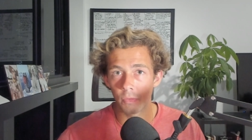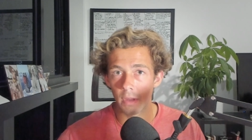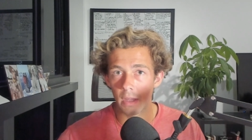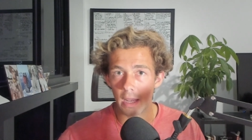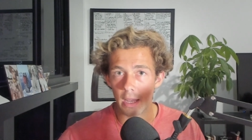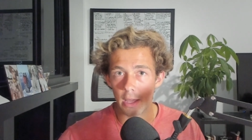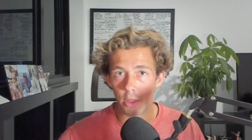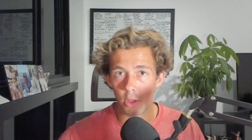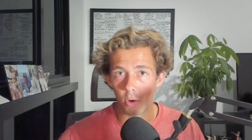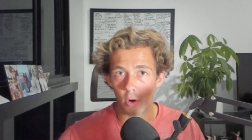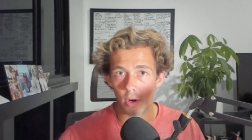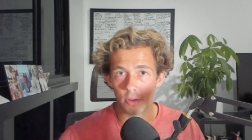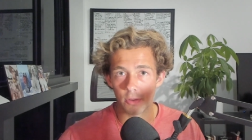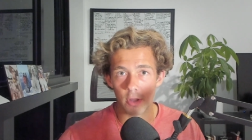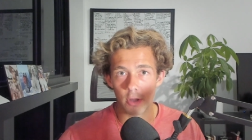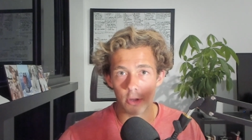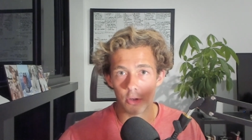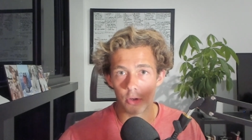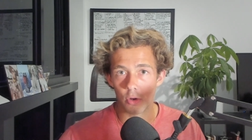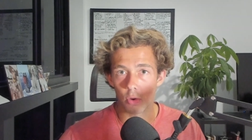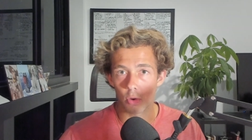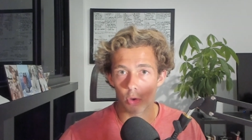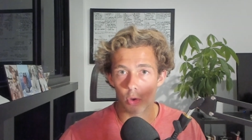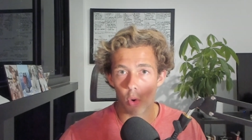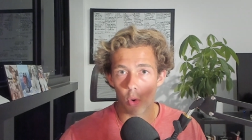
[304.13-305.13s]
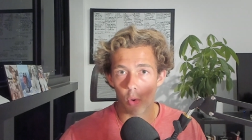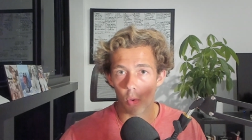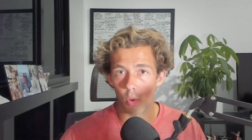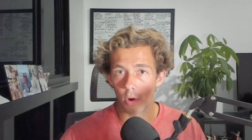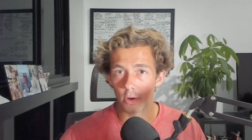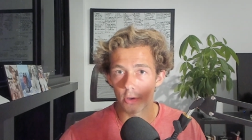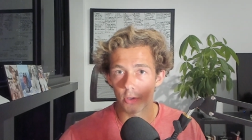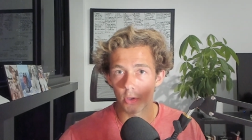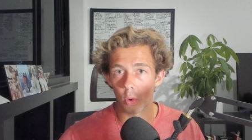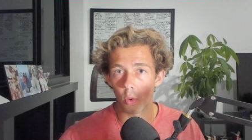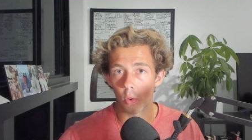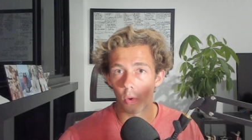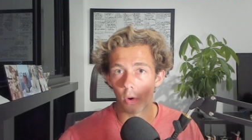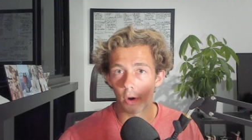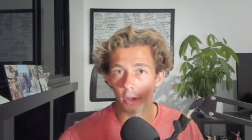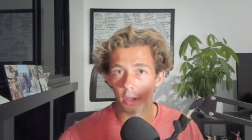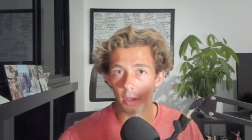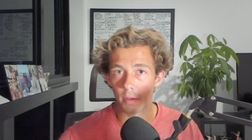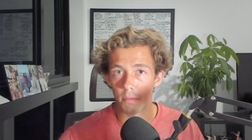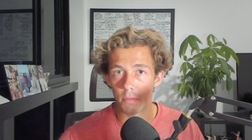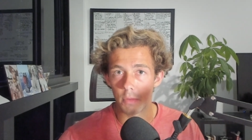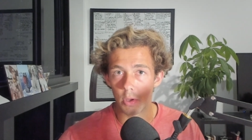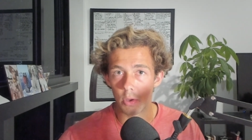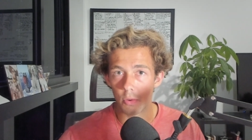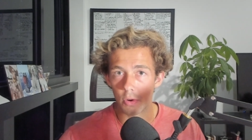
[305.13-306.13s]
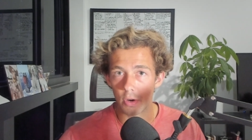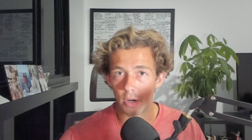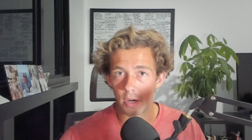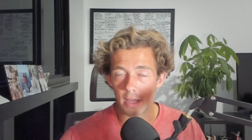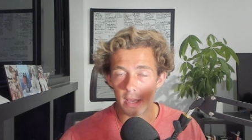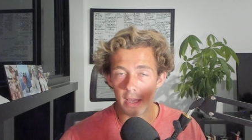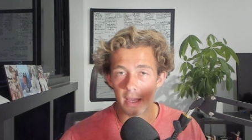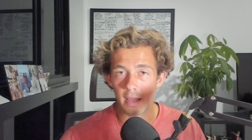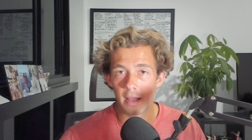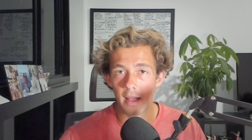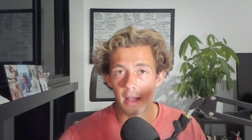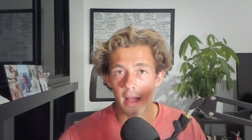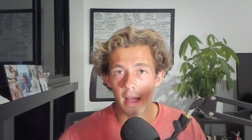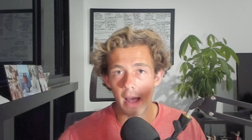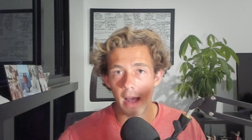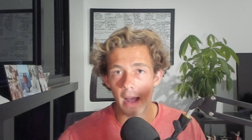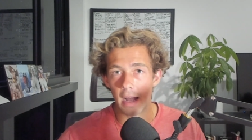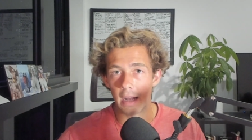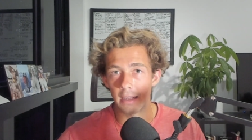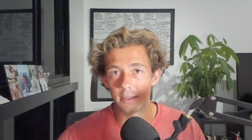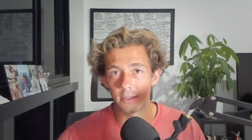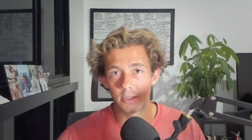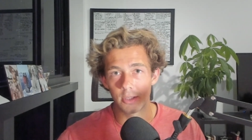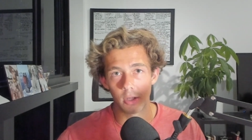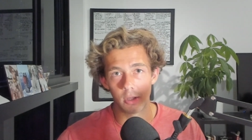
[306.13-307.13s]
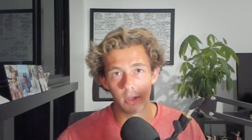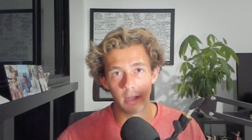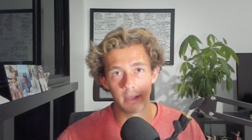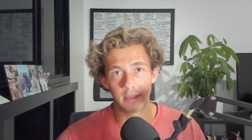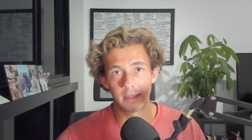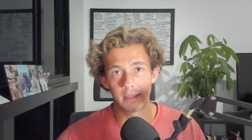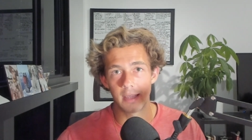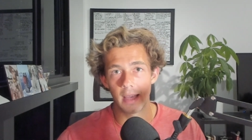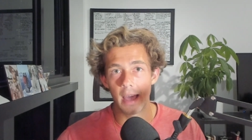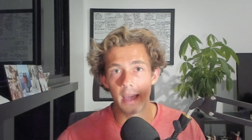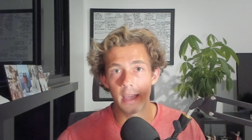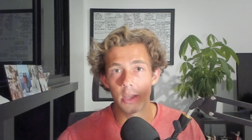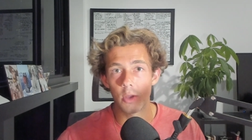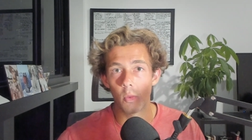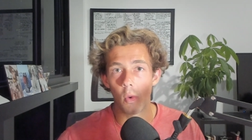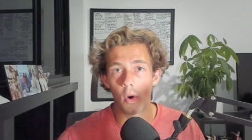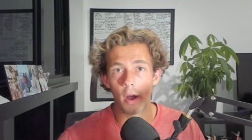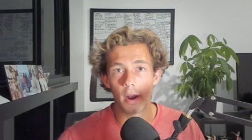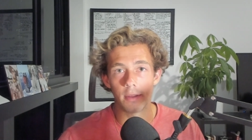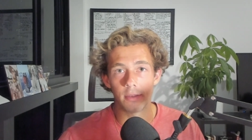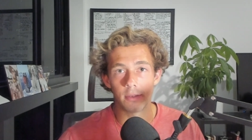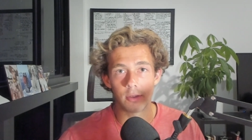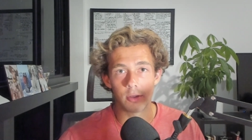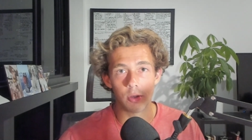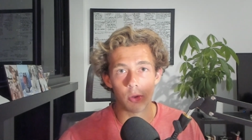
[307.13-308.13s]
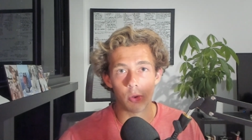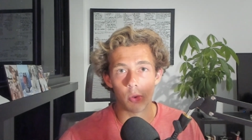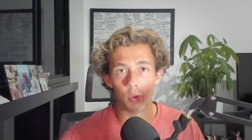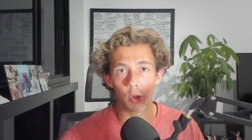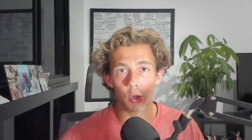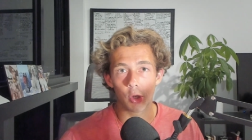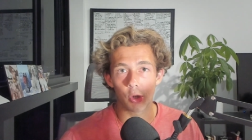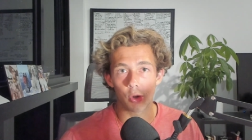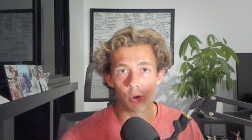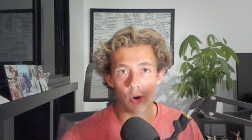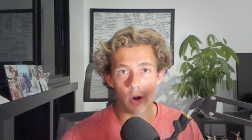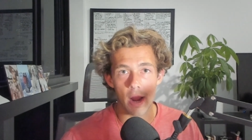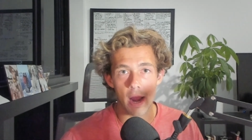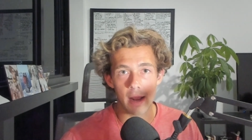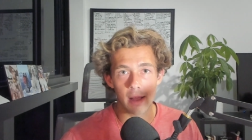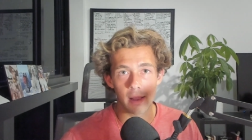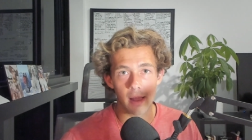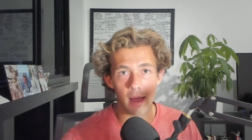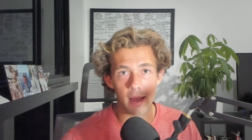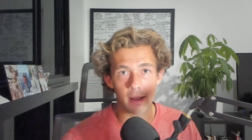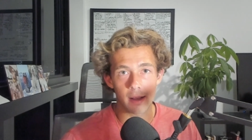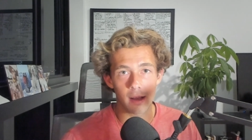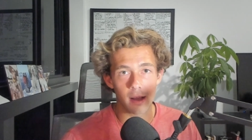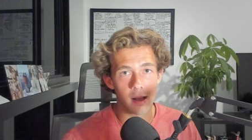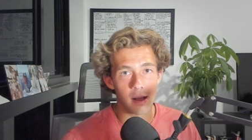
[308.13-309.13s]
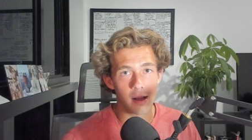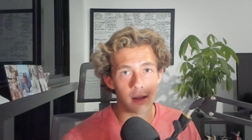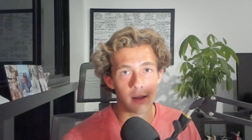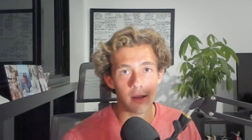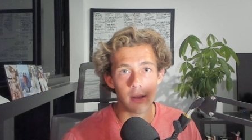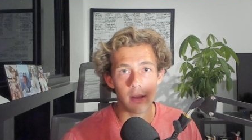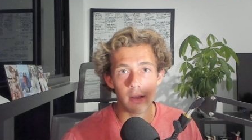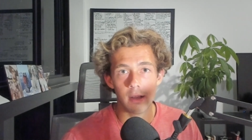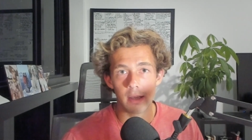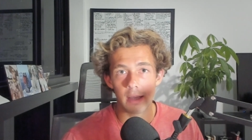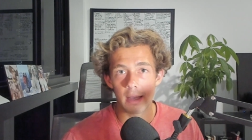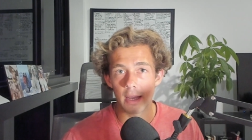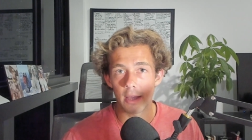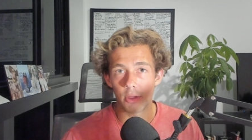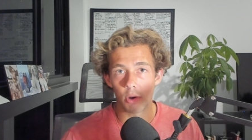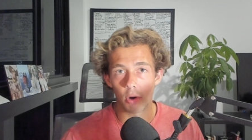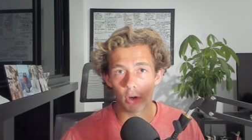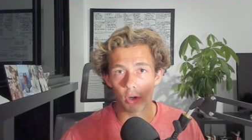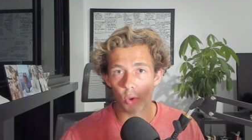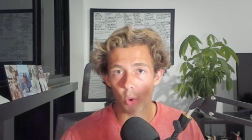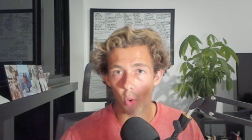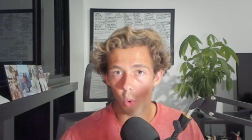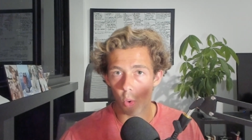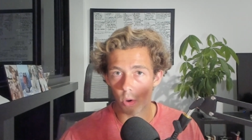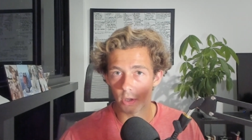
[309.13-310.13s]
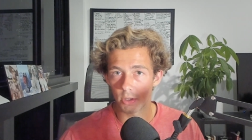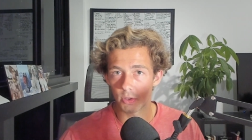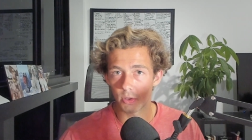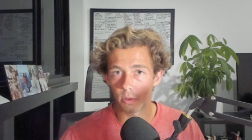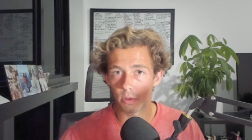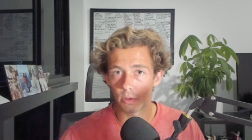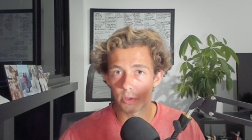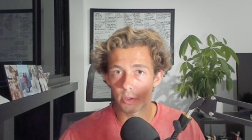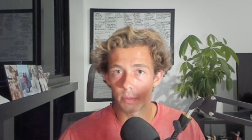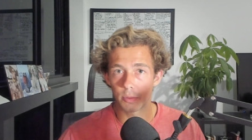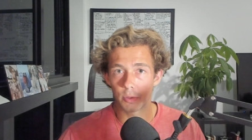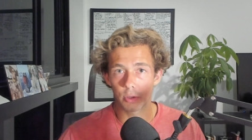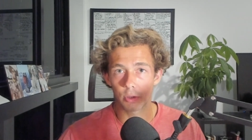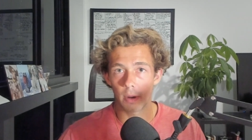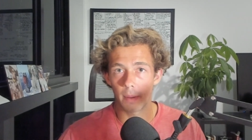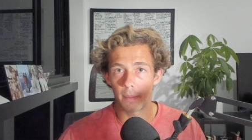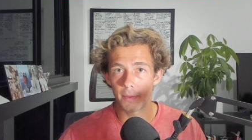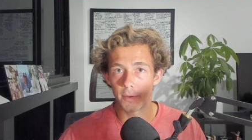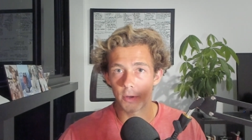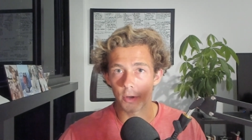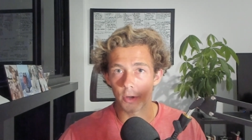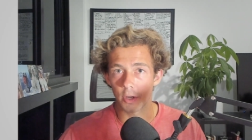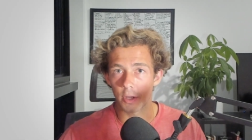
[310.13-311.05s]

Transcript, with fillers: either a digital course or a community and so let's say you wanted to create like a uh, either a course or a subscription